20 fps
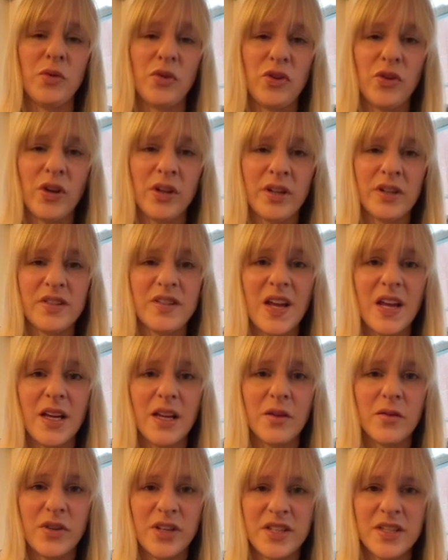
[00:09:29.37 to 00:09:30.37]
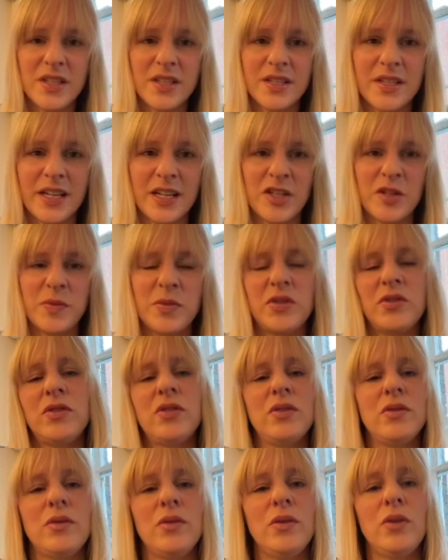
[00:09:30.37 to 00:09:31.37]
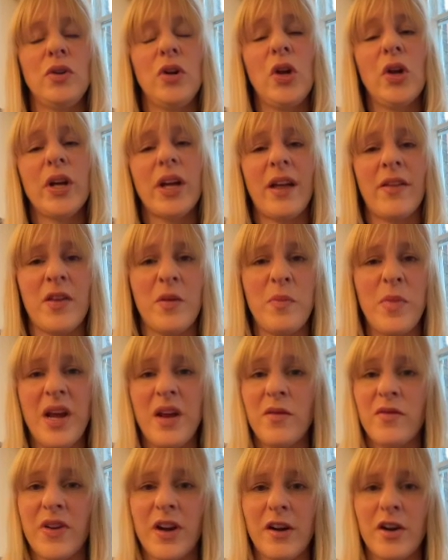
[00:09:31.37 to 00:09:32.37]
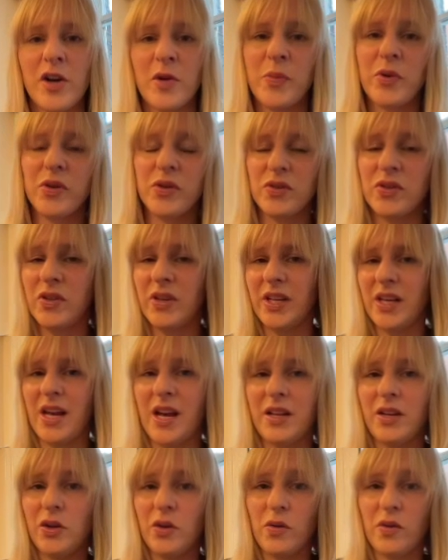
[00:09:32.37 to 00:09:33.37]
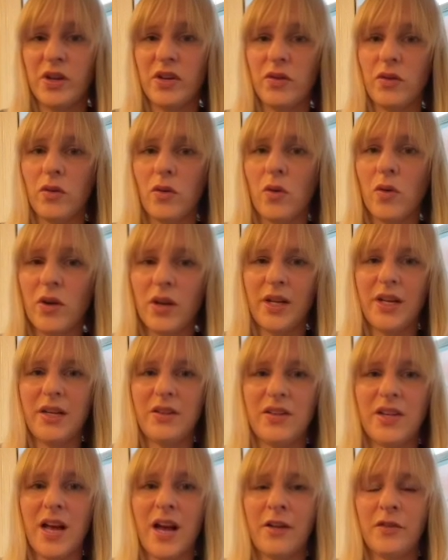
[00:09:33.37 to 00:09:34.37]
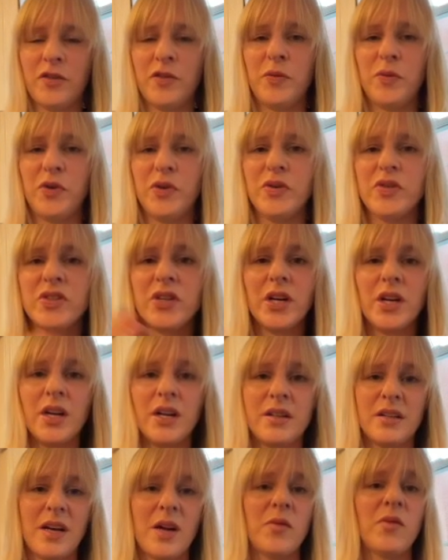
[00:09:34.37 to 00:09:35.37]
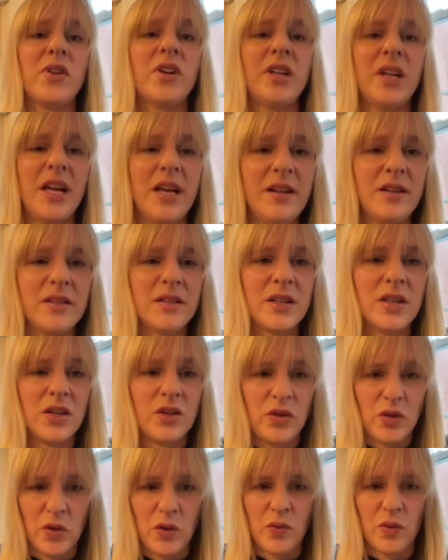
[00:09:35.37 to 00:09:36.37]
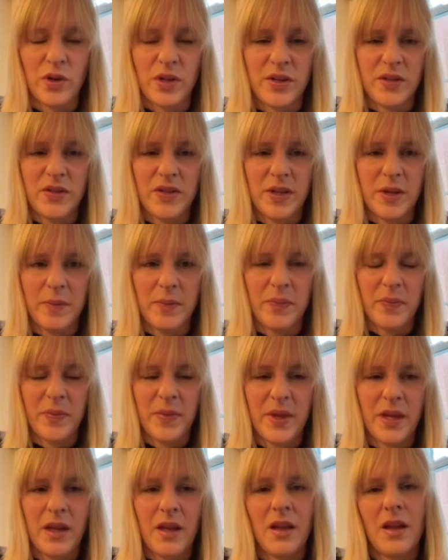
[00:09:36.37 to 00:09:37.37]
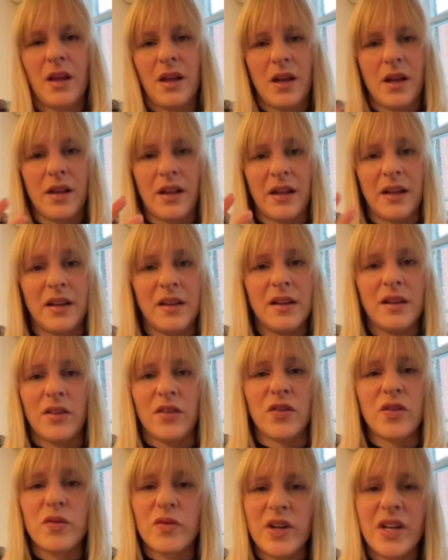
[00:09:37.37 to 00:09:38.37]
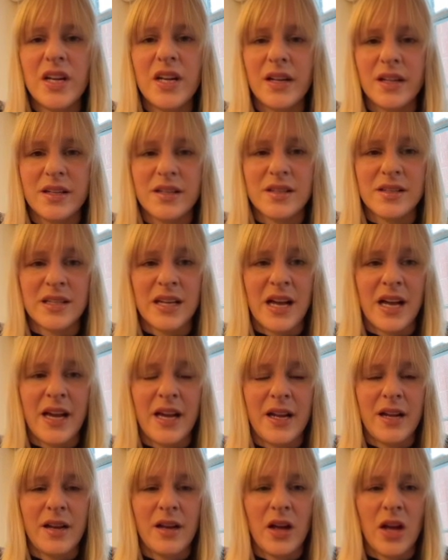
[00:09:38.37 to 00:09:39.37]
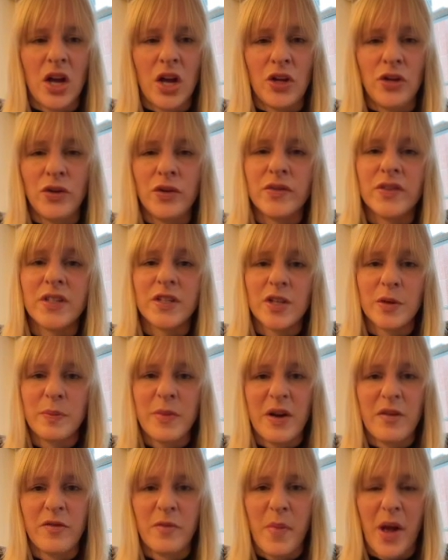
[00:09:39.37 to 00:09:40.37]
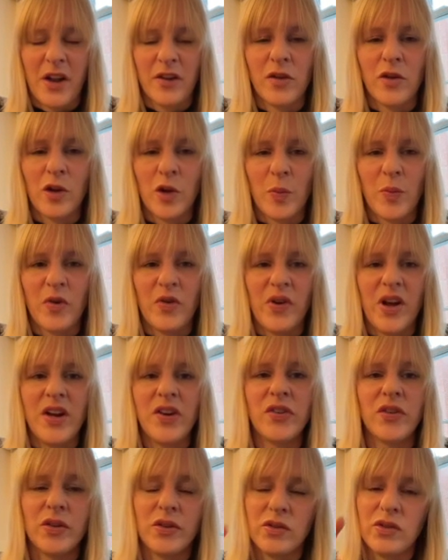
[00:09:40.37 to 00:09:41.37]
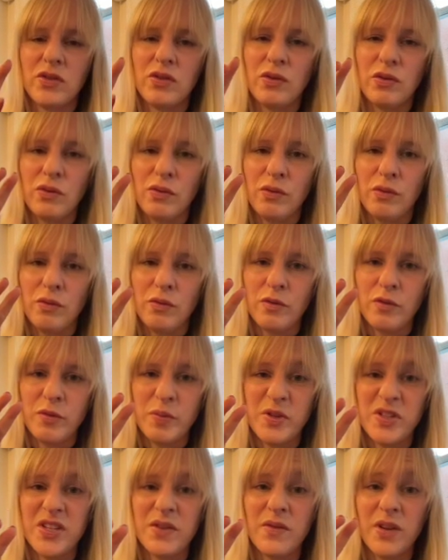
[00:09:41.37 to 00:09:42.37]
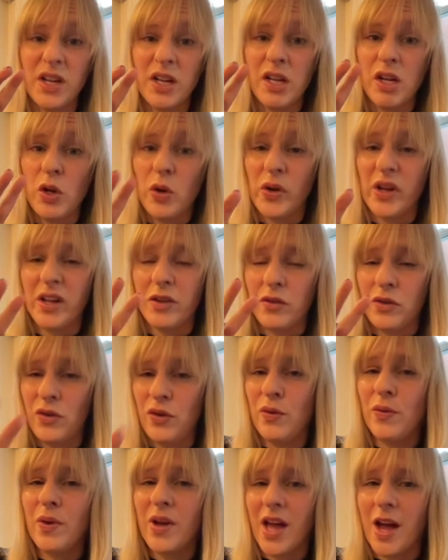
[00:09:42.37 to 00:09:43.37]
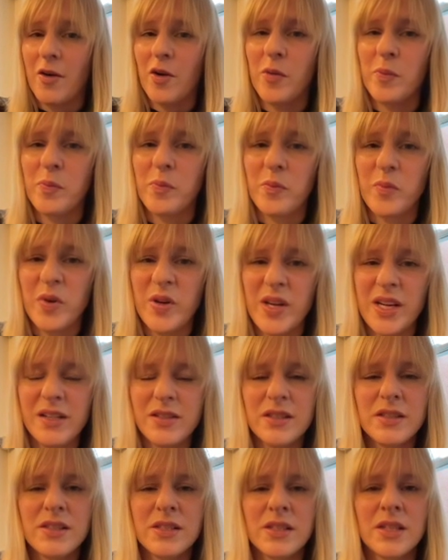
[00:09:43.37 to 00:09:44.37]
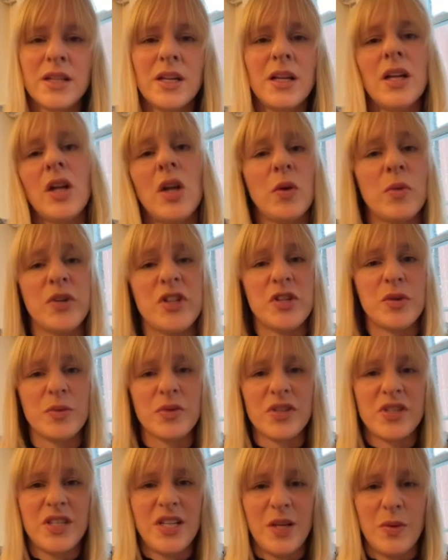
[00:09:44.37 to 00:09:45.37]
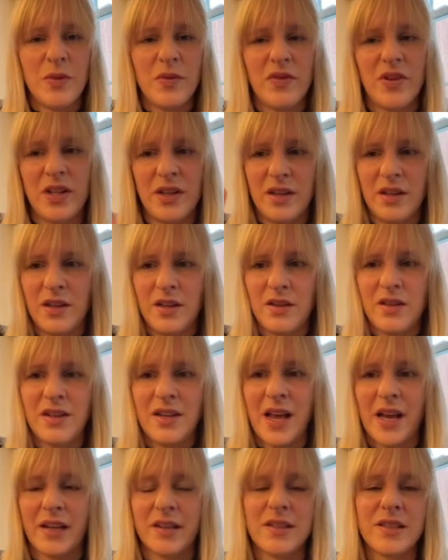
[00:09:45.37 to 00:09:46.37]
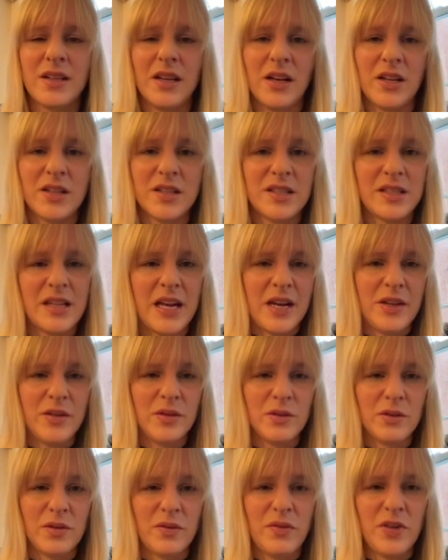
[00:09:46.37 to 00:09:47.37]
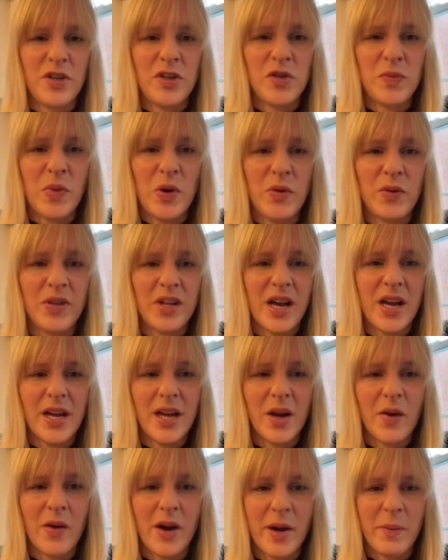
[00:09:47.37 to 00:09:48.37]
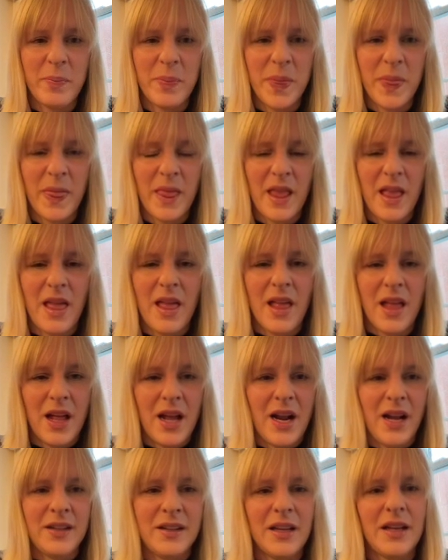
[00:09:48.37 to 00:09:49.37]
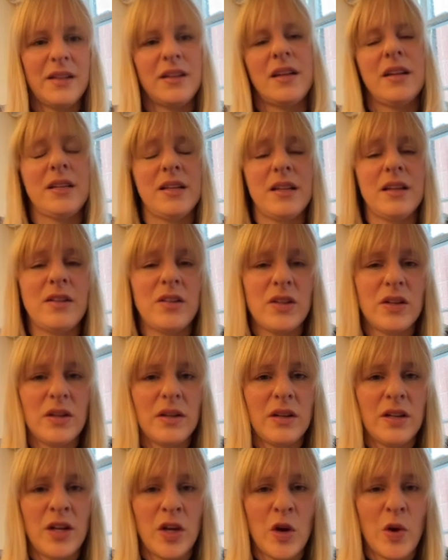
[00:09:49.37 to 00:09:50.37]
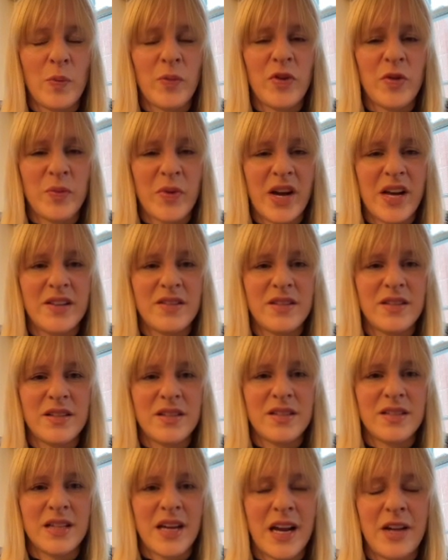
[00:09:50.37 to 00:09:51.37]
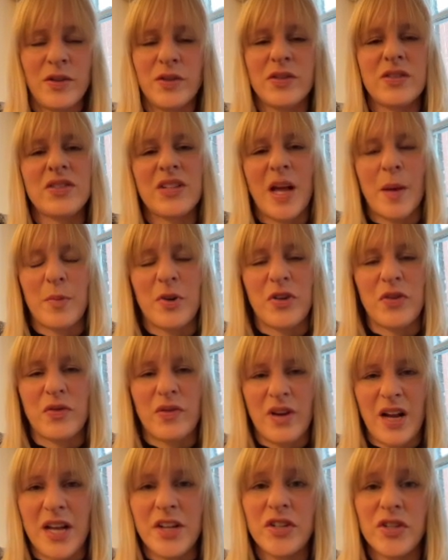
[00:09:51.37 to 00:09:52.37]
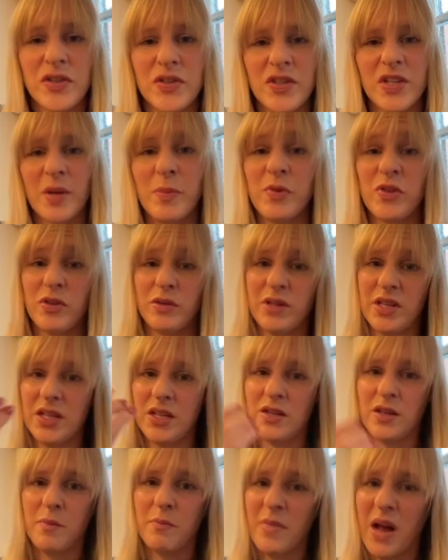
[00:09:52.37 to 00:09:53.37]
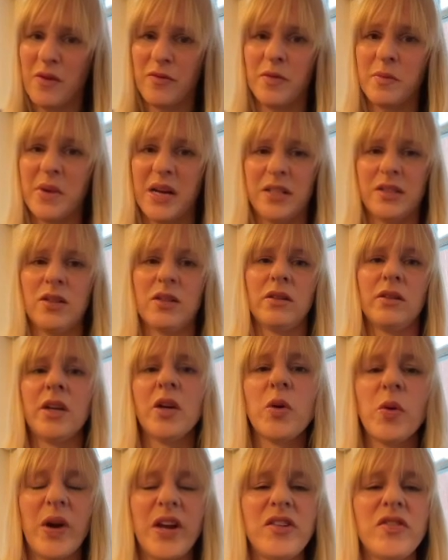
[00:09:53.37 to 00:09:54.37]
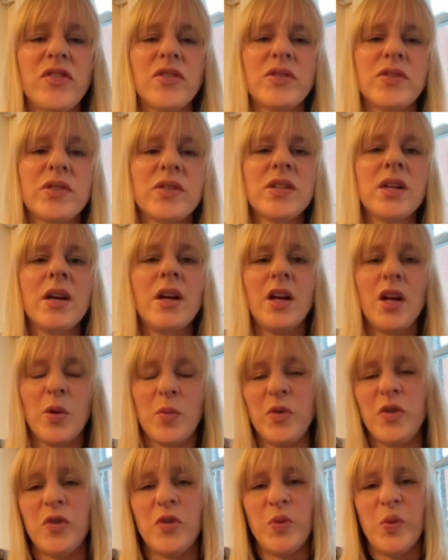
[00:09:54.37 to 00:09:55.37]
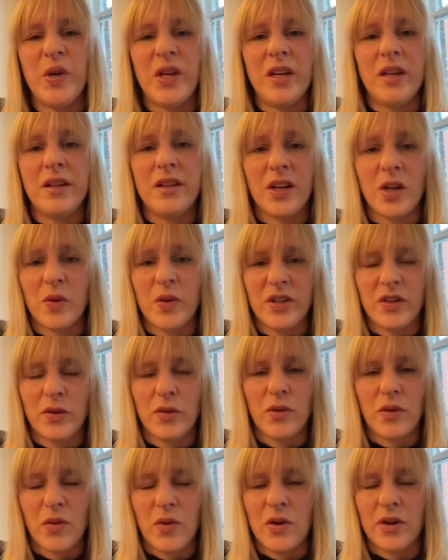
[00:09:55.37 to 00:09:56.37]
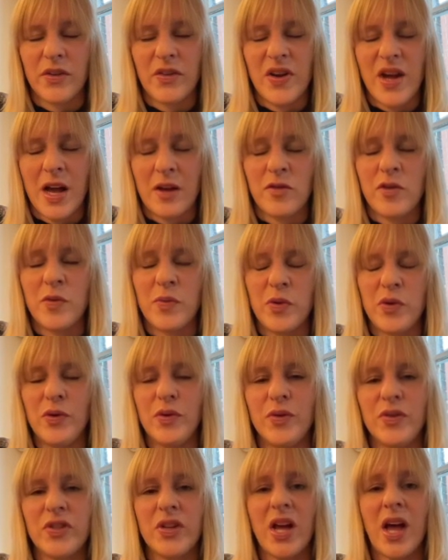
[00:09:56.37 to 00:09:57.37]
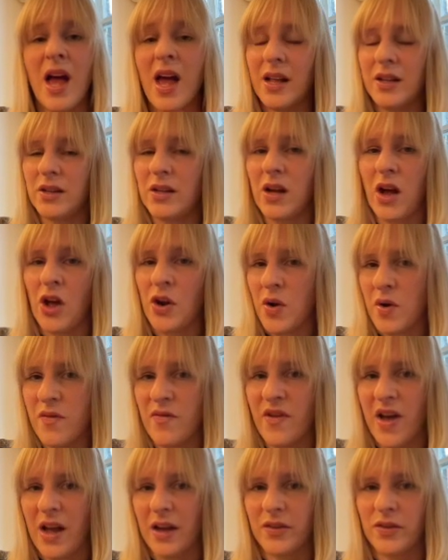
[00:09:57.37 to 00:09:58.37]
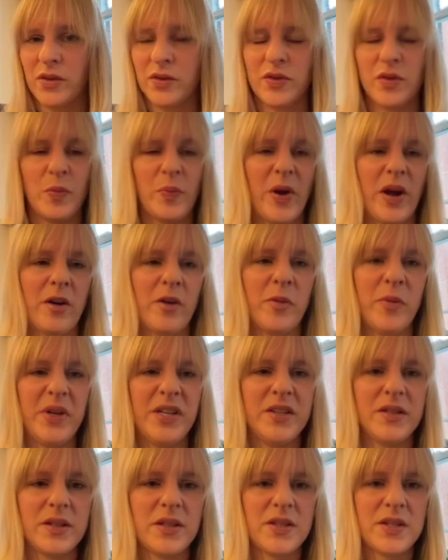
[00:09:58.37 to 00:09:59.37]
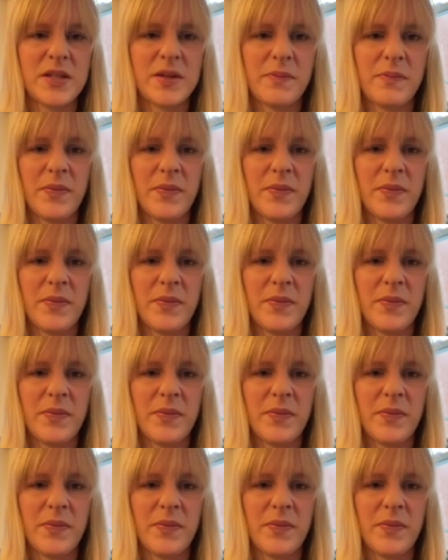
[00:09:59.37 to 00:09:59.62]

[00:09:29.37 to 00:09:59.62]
undertake a risk assessment to look at the main variables, so again, your critical quality attributes that relate to quality. And they did a screening design using some mathematical operations to specifically look at two parameters, which you will see within the next slide on the fishbone diagram. And then they did the optimized design to establish relationships. So these are mathematical equations between the critical quality attributes and other factors or parameters.